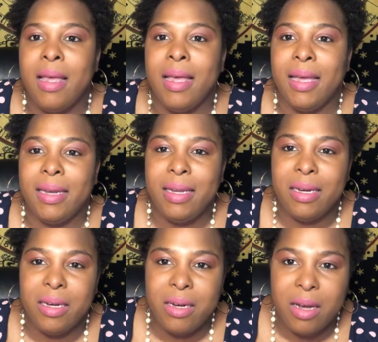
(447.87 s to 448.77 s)
and need
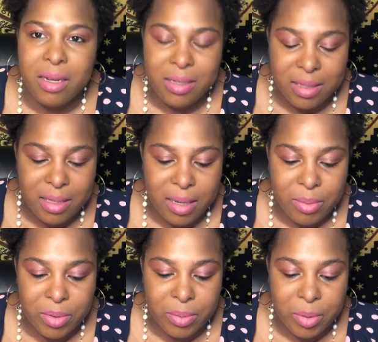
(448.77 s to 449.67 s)
a
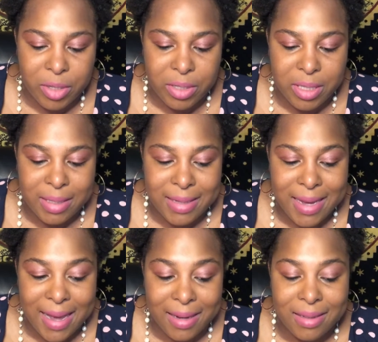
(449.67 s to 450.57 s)
non-disabled person
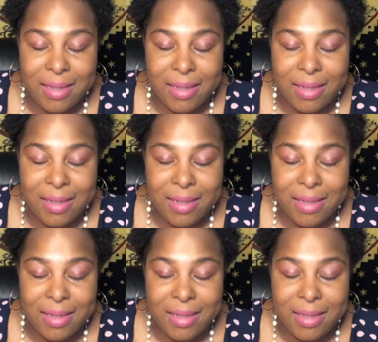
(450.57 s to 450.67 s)
to act